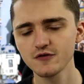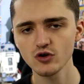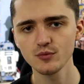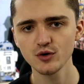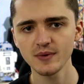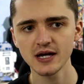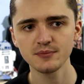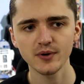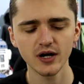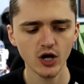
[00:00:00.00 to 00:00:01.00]
for Robot
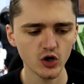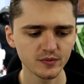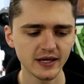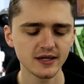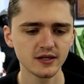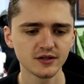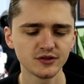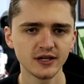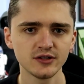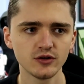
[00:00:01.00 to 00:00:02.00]
Man, but I hope they
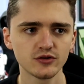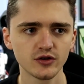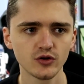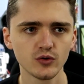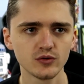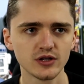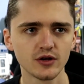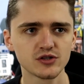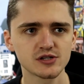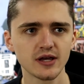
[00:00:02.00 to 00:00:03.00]
continue to, you
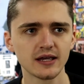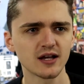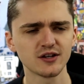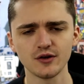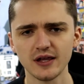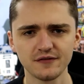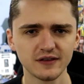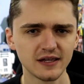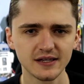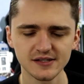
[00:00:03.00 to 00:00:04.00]
know, just like, I don't know, if
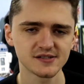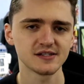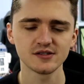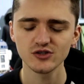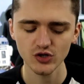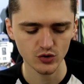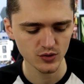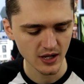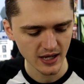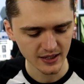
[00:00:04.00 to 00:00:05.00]
it gets to season 2
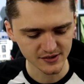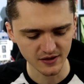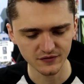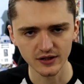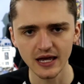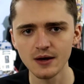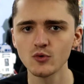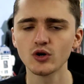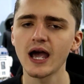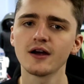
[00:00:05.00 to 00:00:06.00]
and stuff like that,
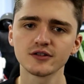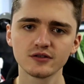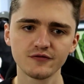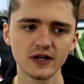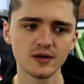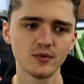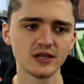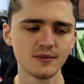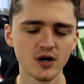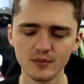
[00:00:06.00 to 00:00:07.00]
more character development,
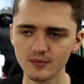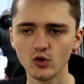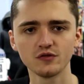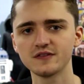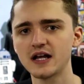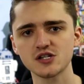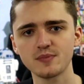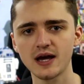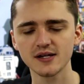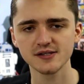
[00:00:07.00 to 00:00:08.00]
there might be more
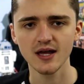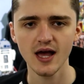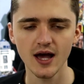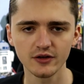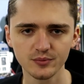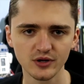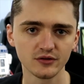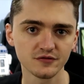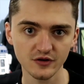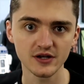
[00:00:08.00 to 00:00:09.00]
flashbacks to
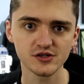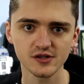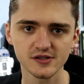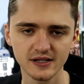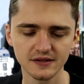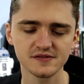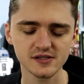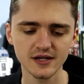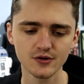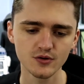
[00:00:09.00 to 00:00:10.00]
Brendan Fraser's Cliff
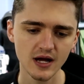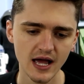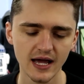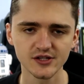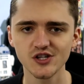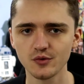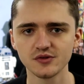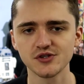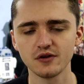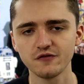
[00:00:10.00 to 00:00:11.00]
Steele and so on
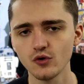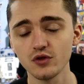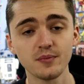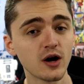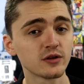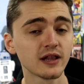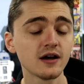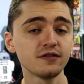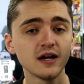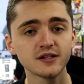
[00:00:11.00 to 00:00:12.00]
and so forth. But I would
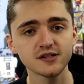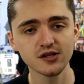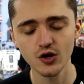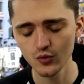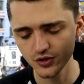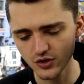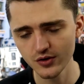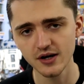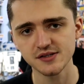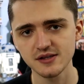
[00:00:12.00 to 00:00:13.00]
love to know what you
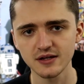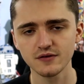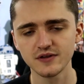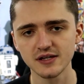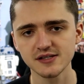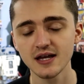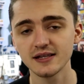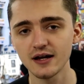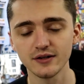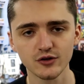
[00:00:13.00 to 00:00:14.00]
guys think of this
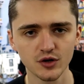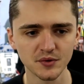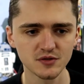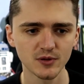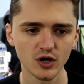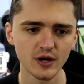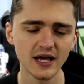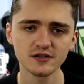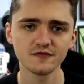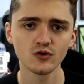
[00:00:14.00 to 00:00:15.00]
down in the comments below.
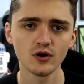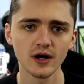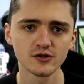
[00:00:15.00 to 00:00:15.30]
As for